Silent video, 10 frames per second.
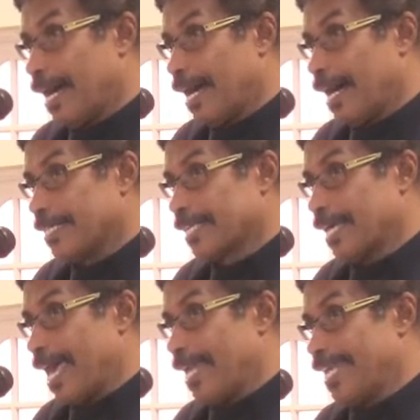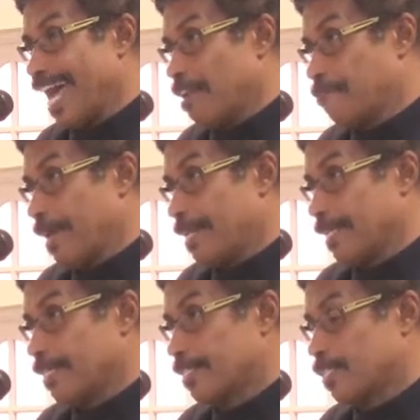I say any
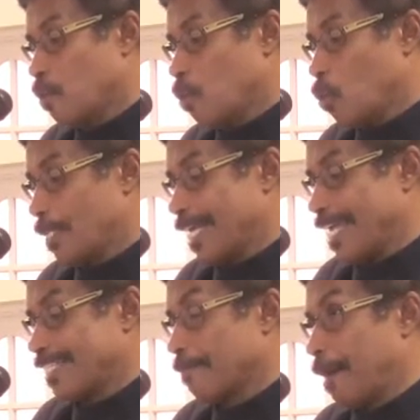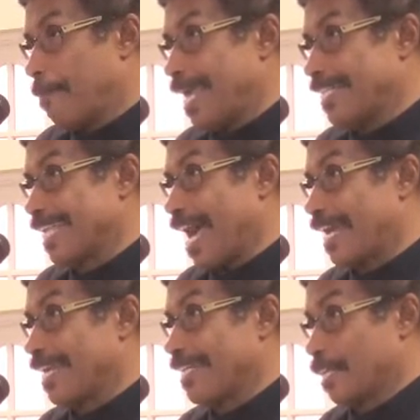Adventist who takes the Bible
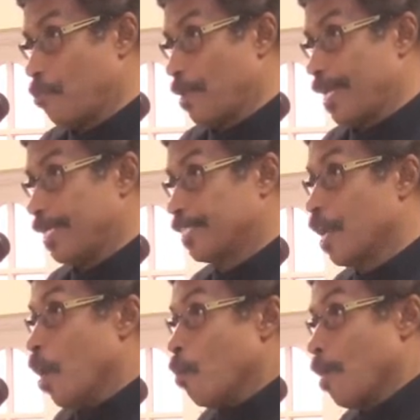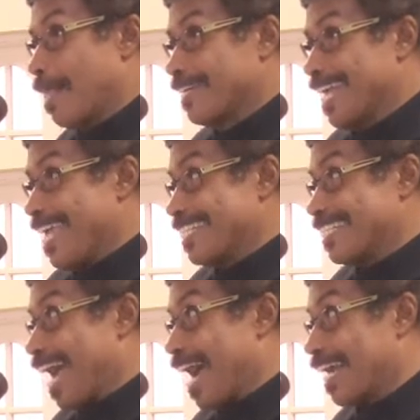exactly as it reads rather than
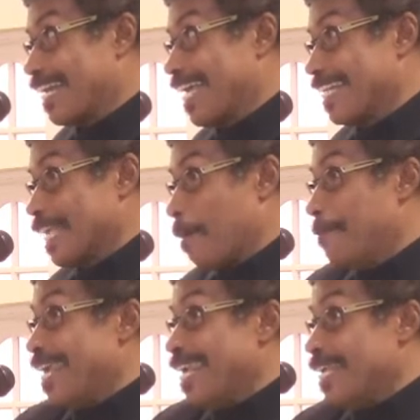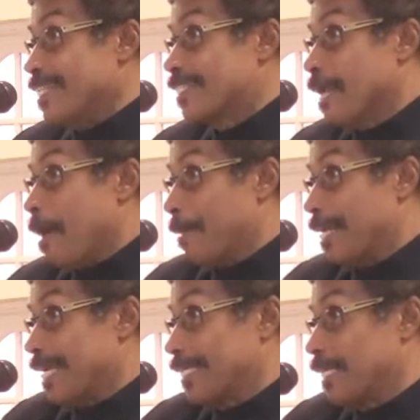exactly as it means by
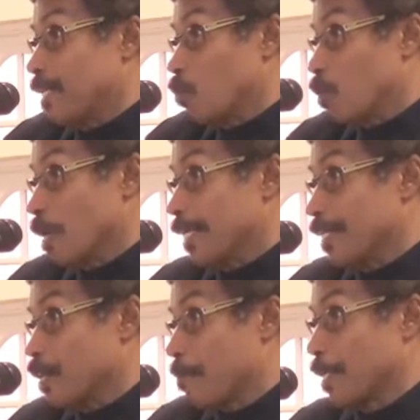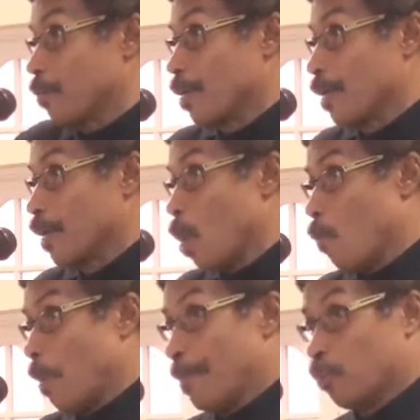letting the word interpret the word
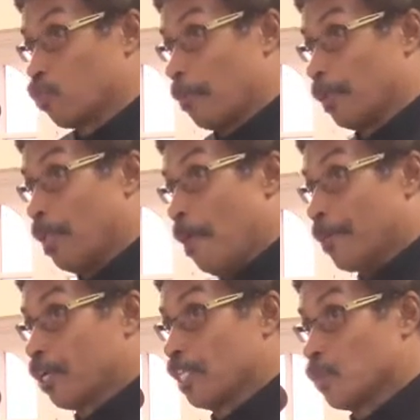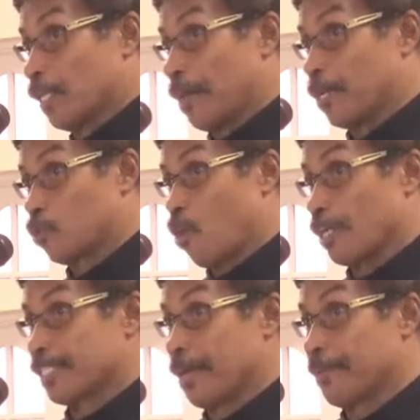will be in trouble because it will come
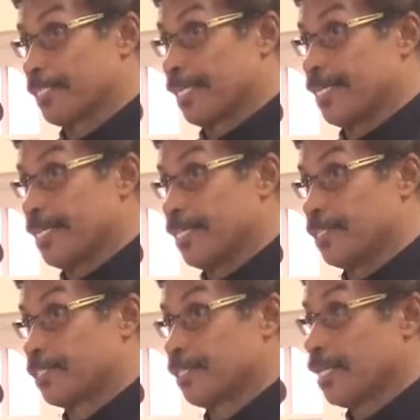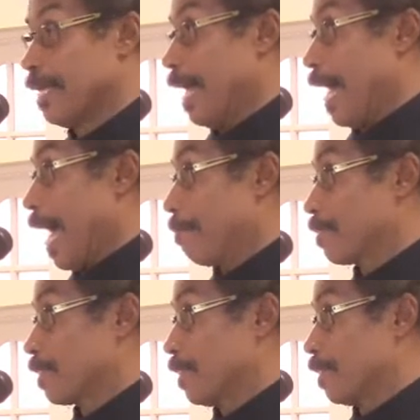across statements like these
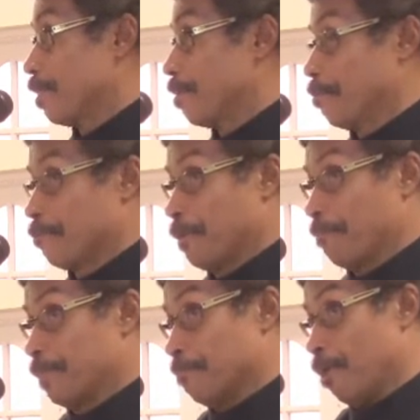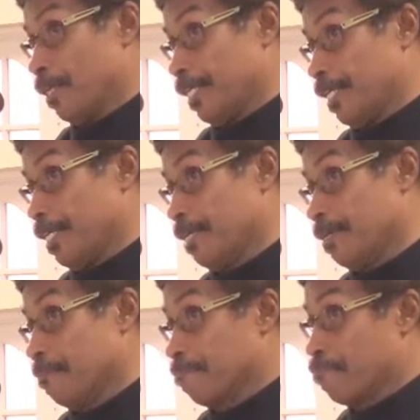absent from the body,
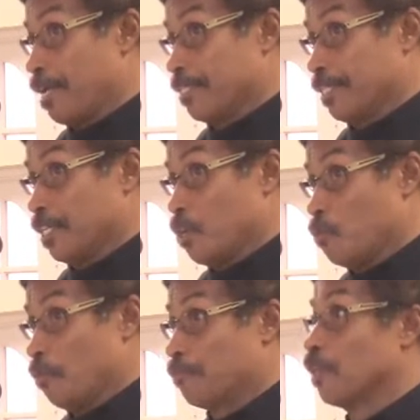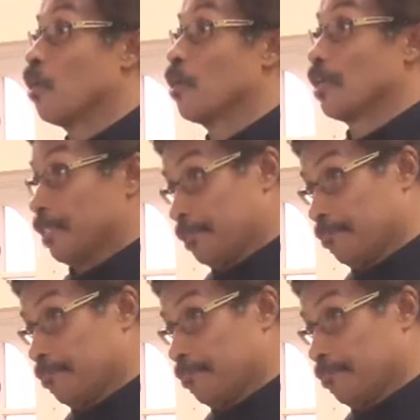present with the Lord.